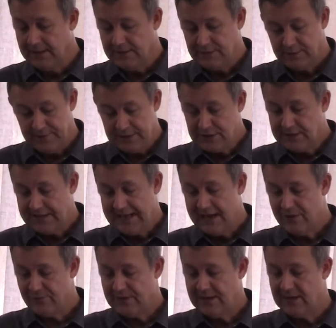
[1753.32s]
So eventually
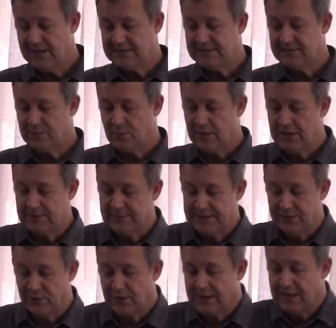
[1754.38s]
Herod realizes the wise men
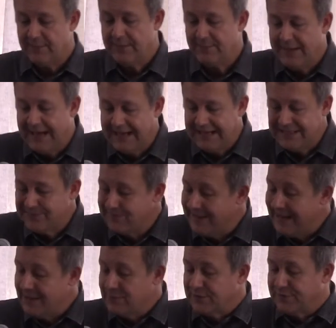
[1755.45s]
are not coming back. His
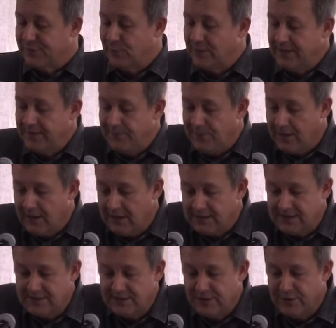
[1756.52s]
plan was falling apart.
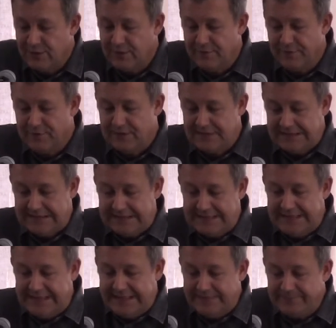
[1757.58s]
Continuing on in verse
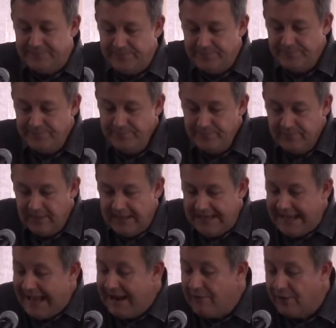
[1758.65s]
16, then
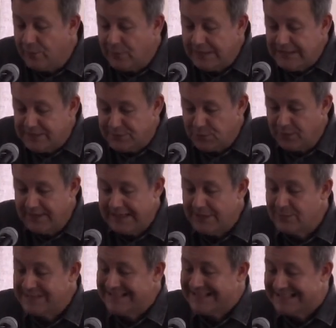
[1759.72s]
Herod, when he saw that he
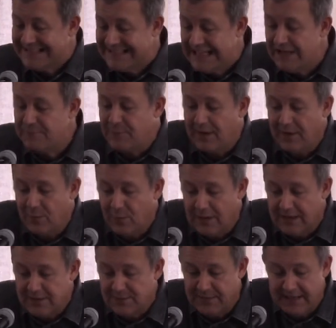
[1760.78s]
was deceived by the
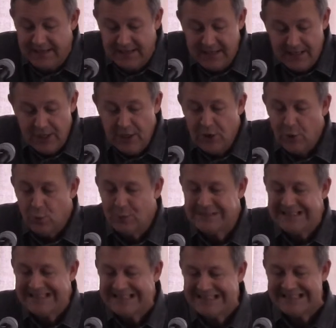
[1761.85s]
wise men, was
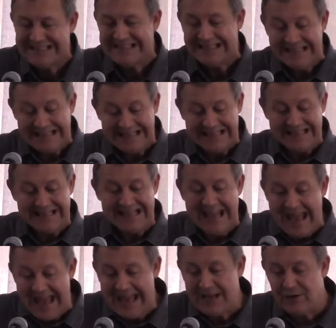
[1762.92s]
exceedingly
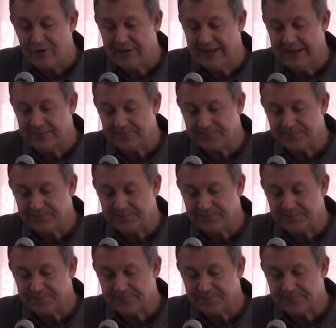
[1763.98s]
angry.